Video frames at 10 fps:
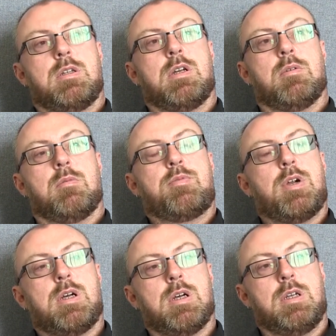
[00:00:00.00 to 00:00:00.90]
You know,
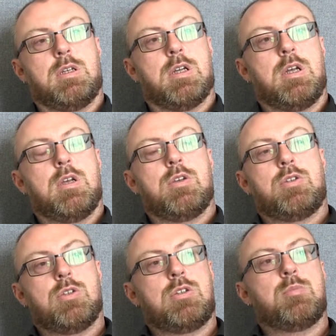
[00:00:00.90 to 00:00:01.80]
pride,
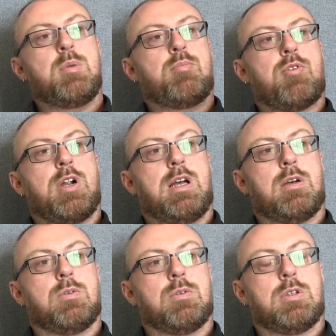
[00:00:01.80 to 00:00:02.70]
should you be
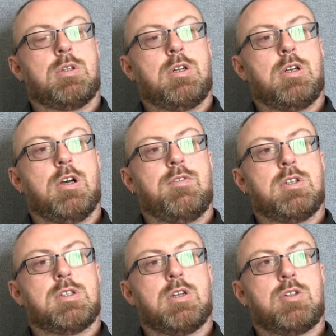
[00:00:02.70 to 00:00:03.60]
proud of
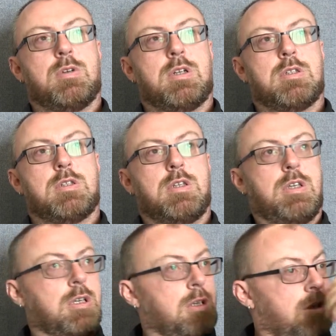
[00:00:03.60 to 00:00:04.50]
your sexuality?